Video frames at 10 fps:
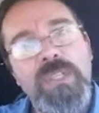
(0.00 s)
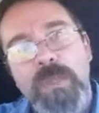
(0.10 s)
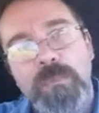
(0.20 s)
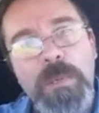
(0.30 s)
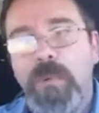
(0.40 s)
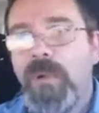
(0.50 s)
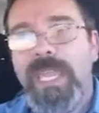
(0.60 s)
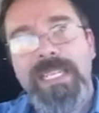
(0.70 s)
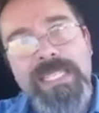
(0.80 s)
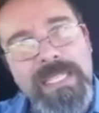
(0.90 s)
So people
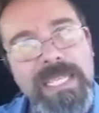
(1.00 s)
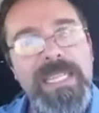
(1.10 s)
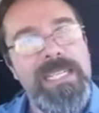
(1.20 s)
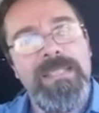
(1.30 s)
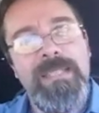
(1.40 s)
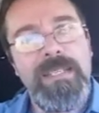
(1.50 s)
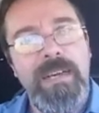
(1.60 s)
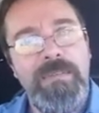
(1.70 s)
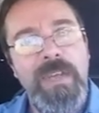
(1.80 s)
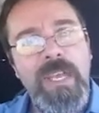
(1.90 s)
can't see this
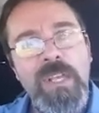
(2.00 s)
stuff.